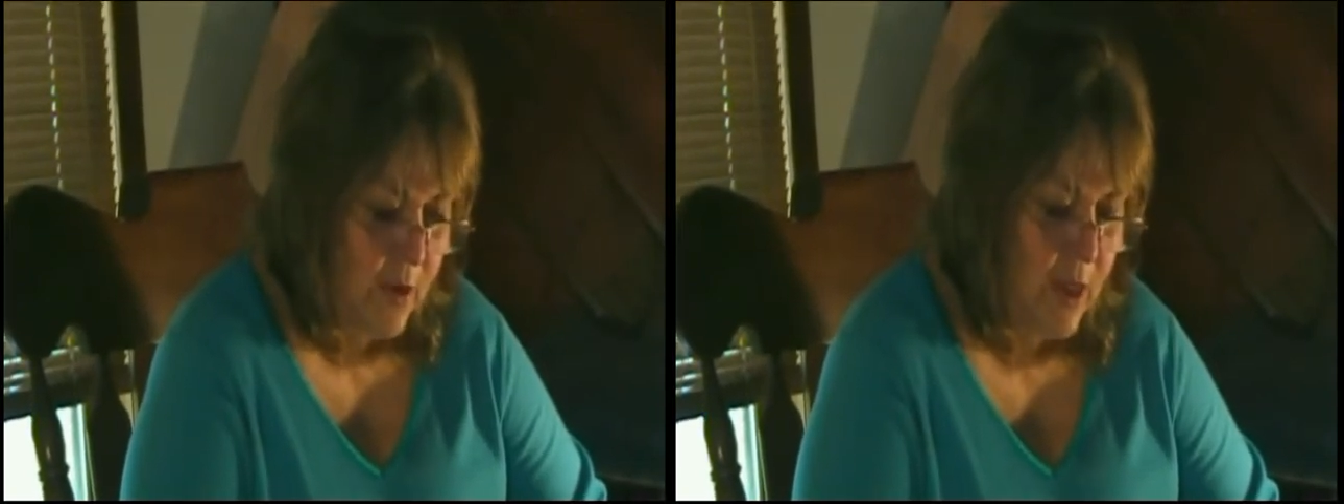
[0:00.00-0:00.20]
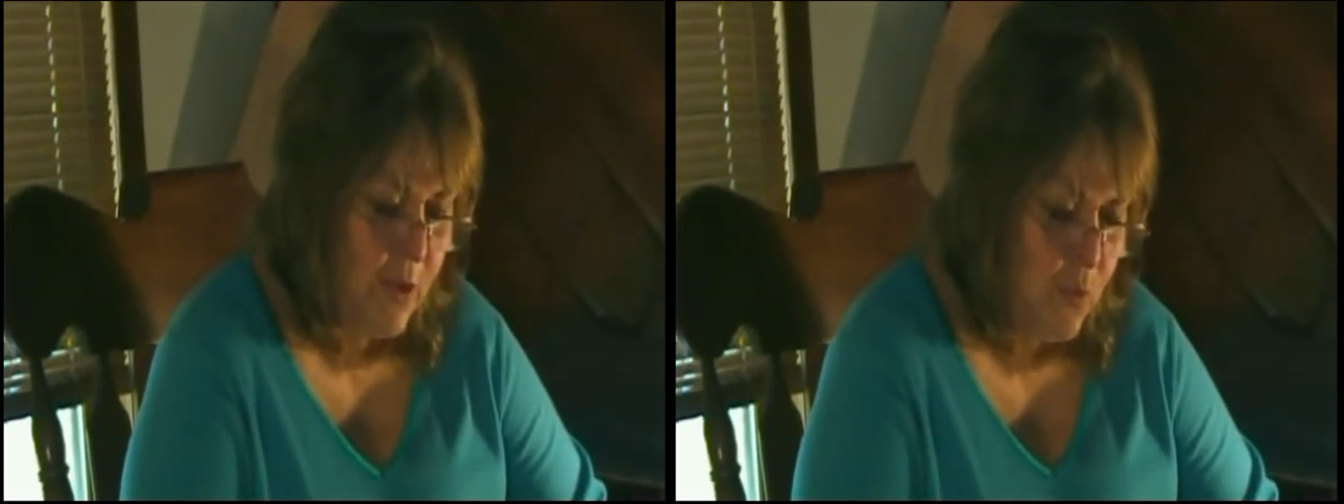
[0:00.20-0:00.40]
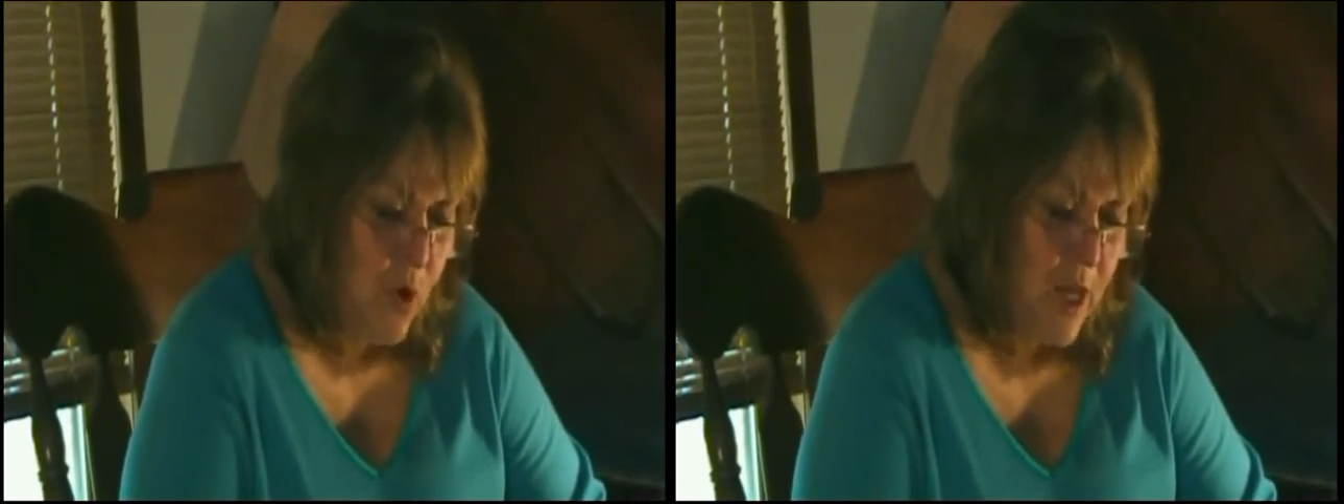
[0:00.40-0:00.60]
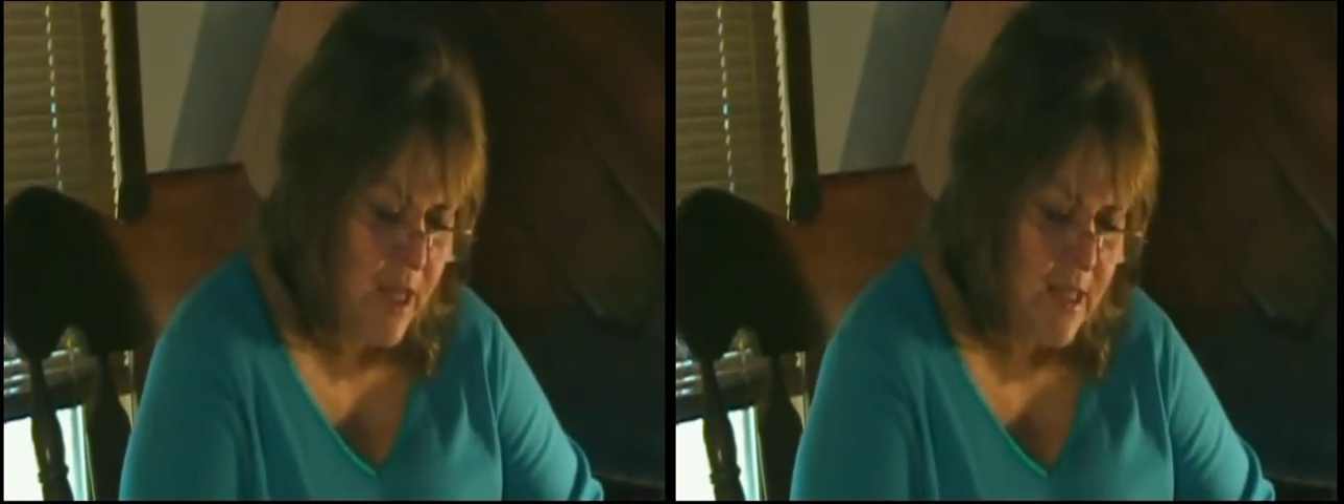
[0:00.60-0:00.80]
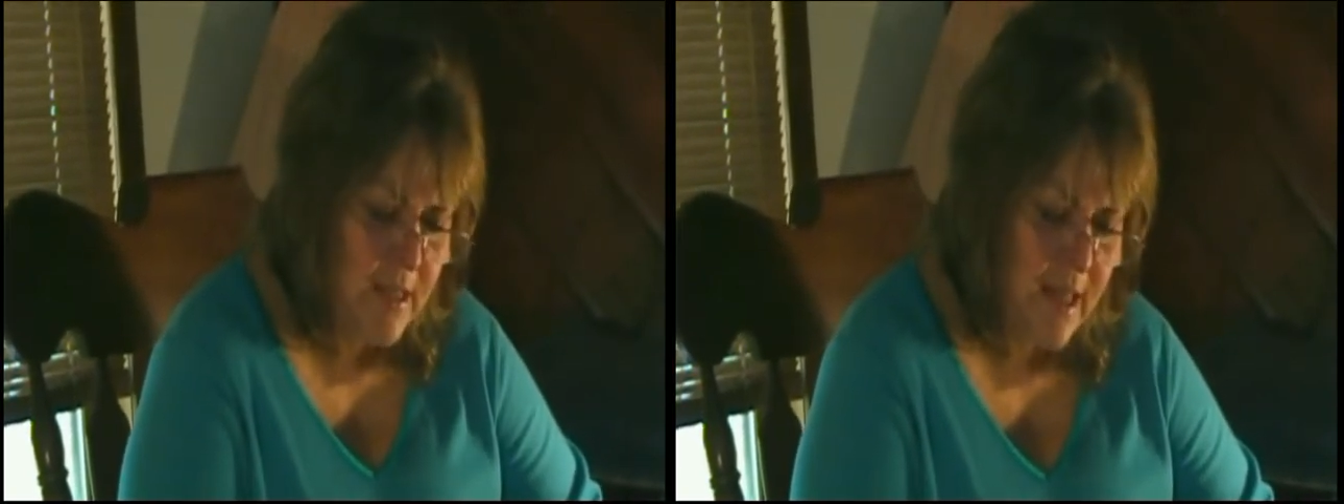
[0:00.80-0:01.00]
the warning
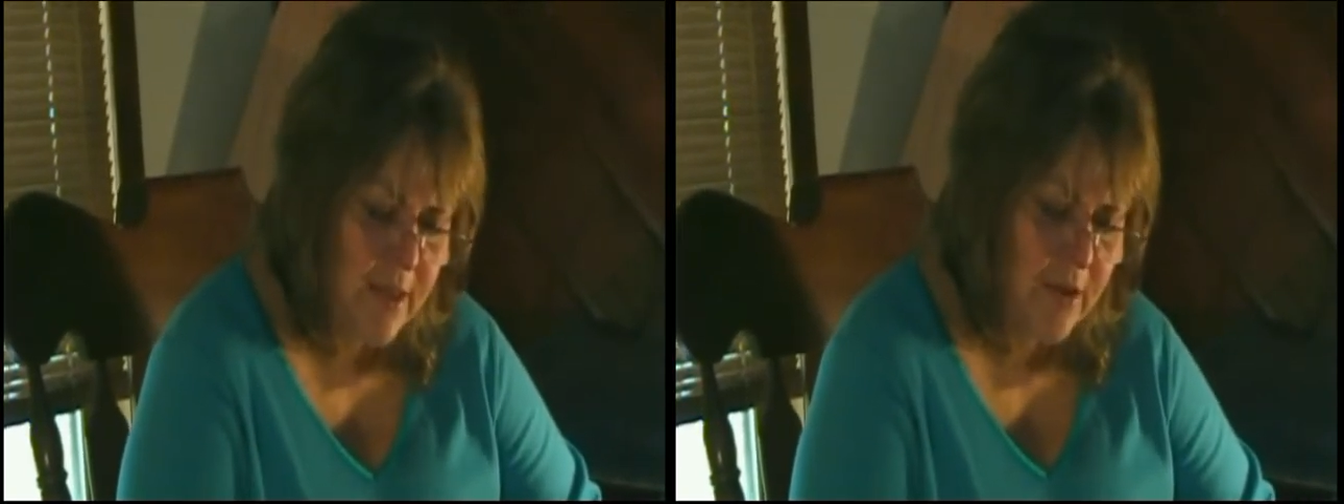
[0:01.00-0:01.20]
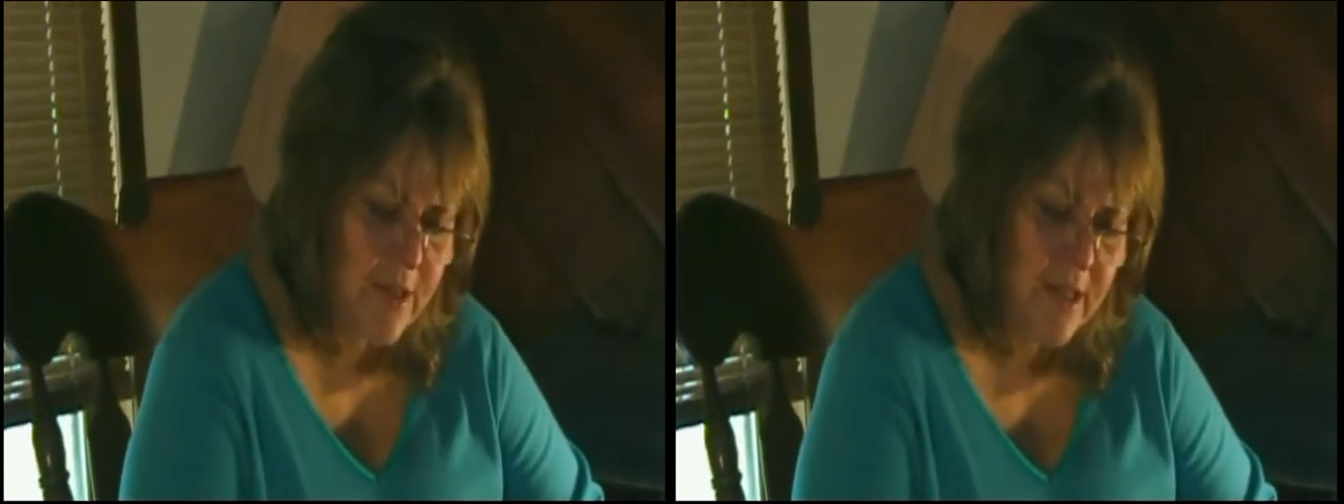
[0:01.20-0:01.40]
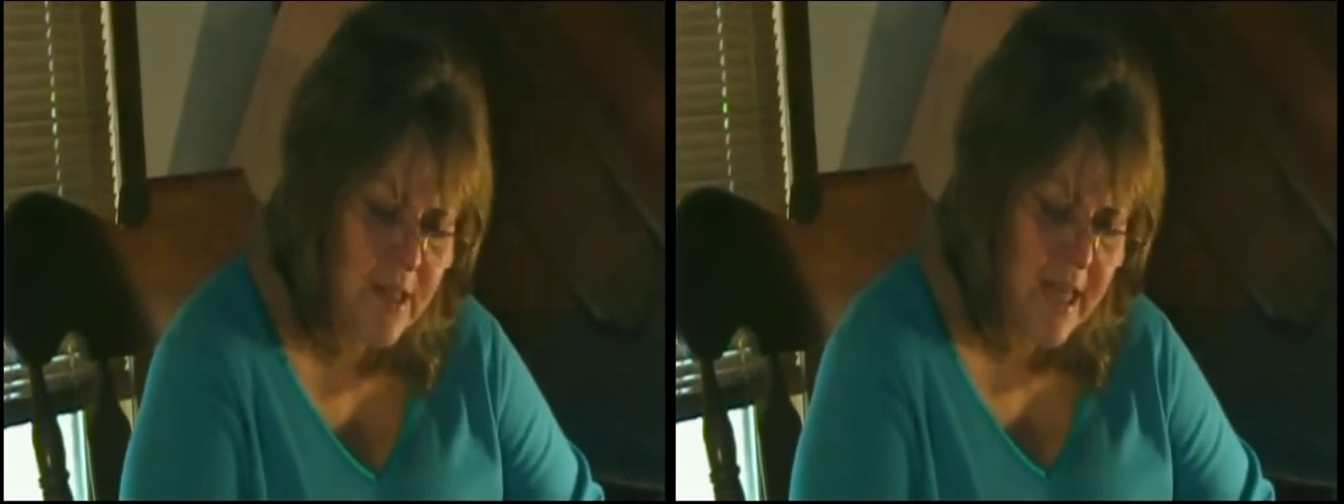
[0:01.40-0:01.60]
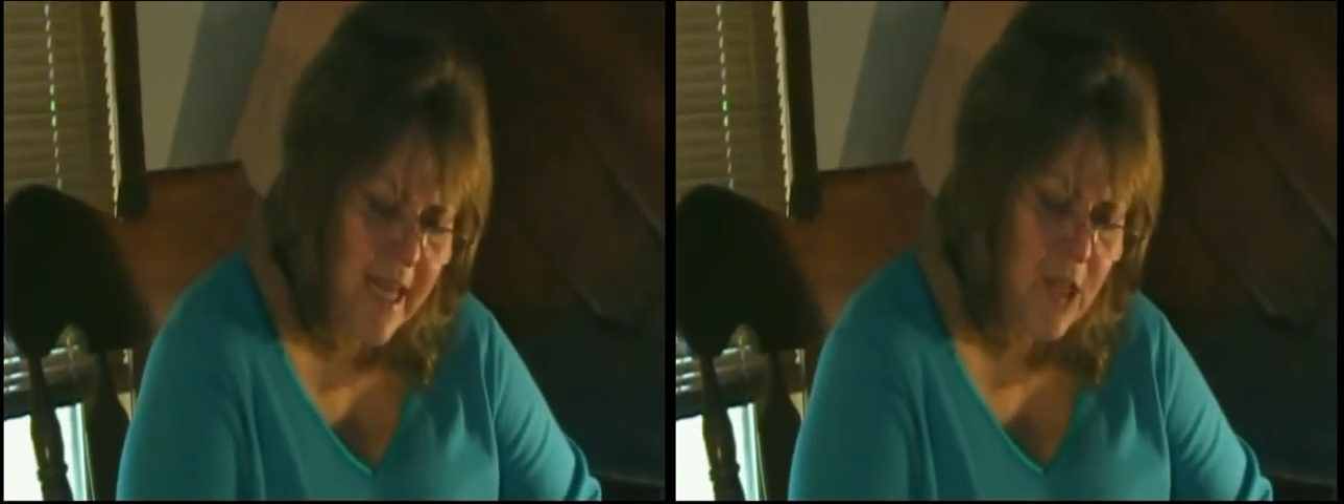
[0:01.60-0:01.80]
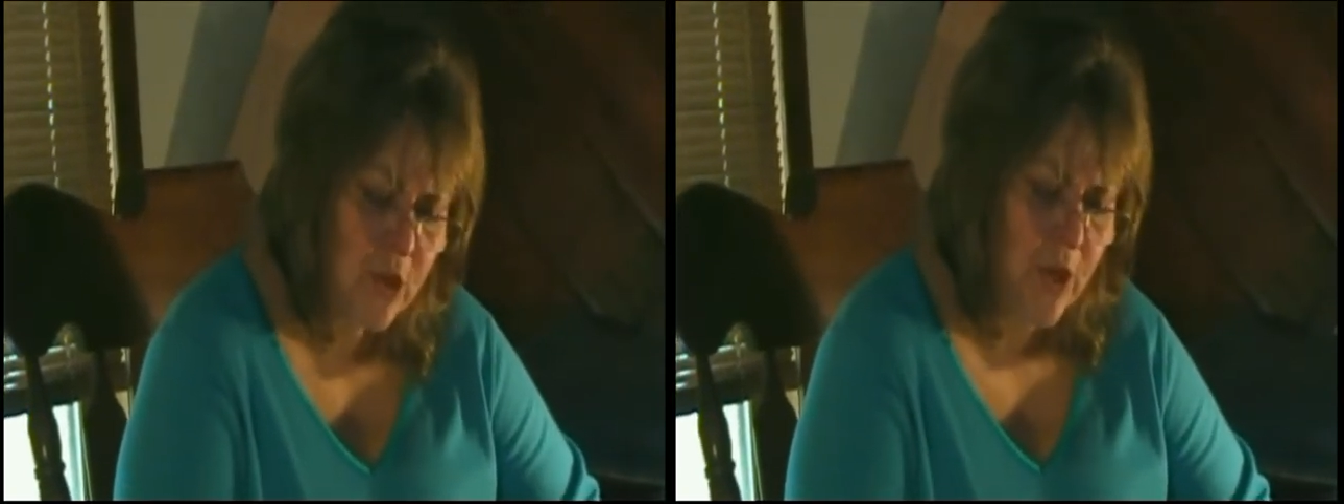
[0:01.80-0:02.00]
is that there is a
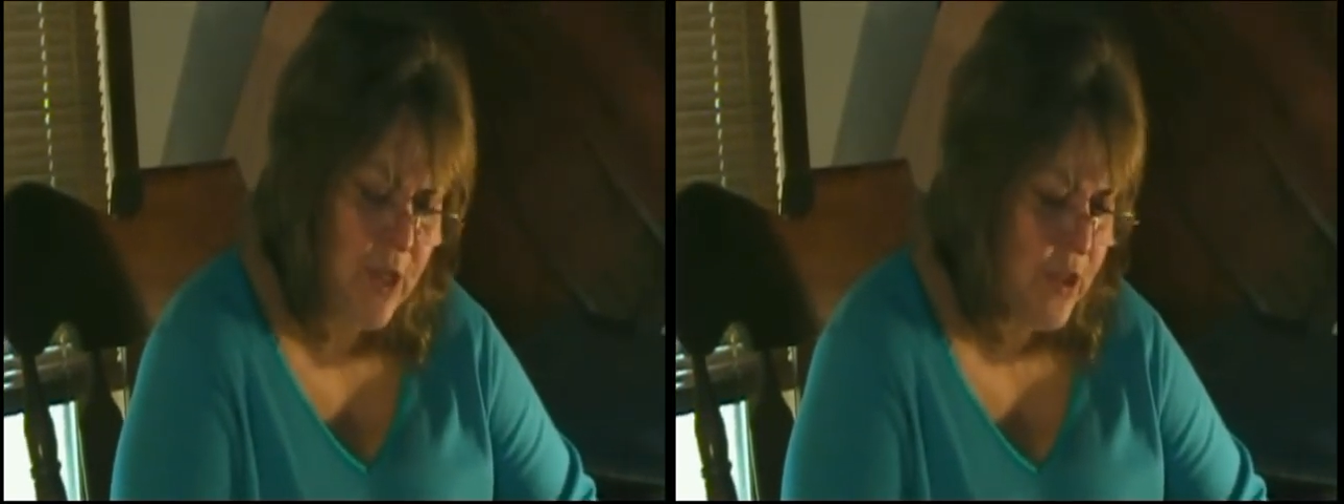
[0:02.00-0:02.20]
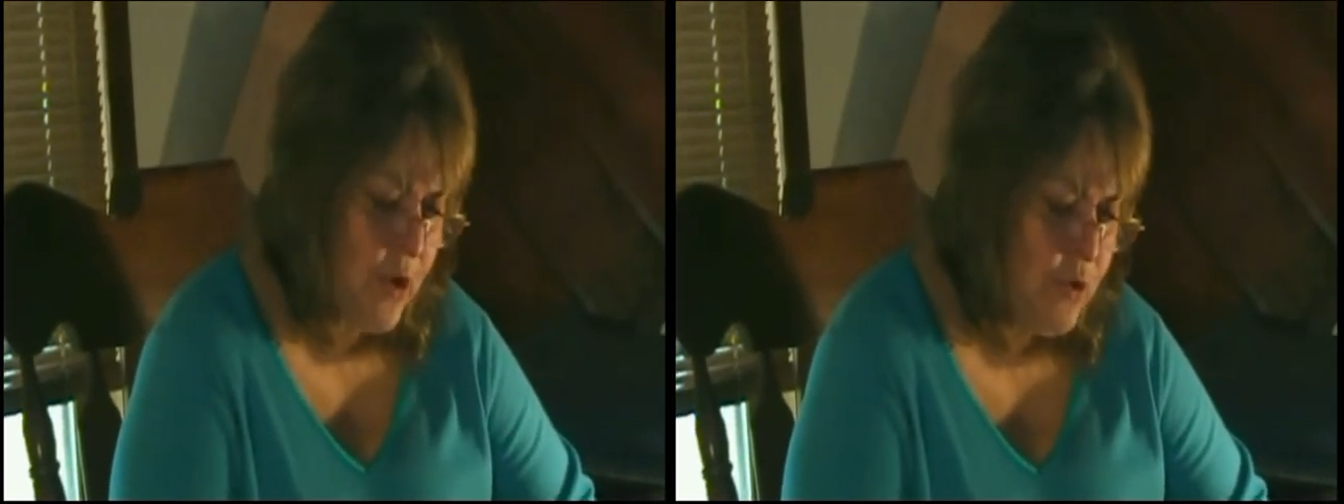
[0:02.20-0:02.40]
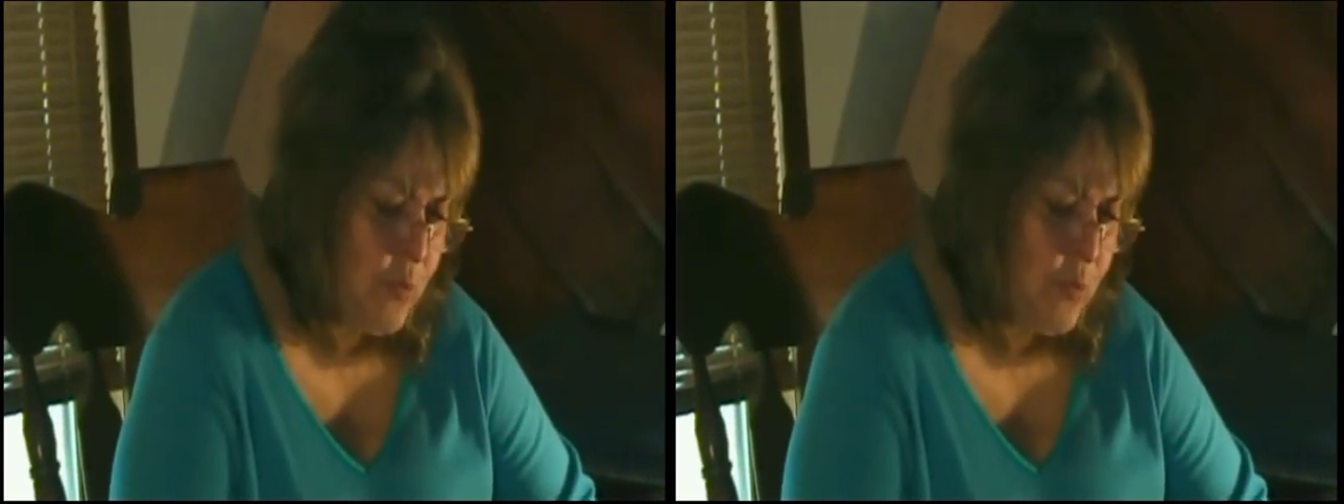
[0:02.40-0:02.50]
danger in those